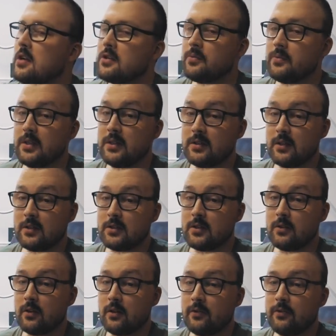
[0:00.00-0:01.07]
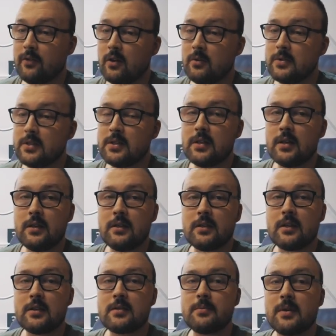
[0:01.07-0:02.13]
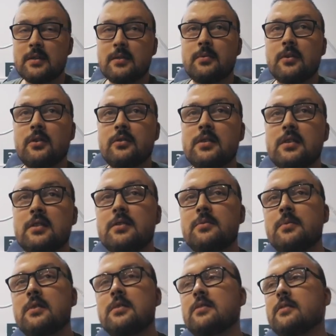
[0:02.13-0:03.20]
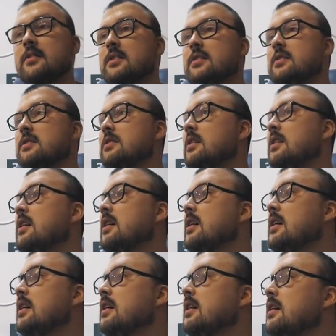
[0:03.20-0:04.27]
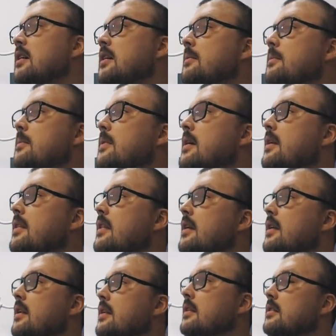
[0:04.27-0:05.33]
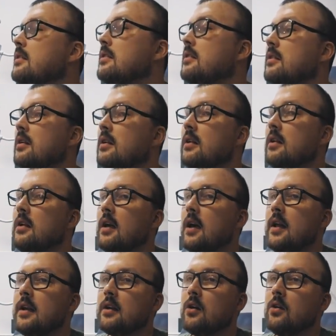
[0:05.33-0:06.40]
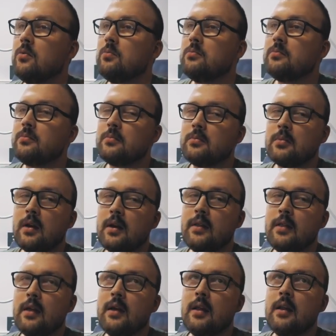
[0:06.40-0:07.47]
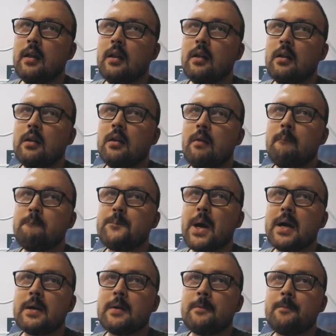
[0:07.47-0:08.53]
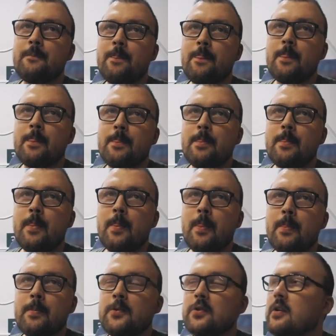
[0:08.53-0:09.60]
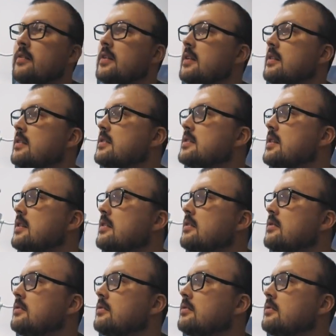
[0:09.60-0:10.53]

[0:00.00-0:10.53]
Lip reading: So we need to actually go to the pharmacy. I need to get some antibiotics because of this, and then heading home. And then, do you have anything to say?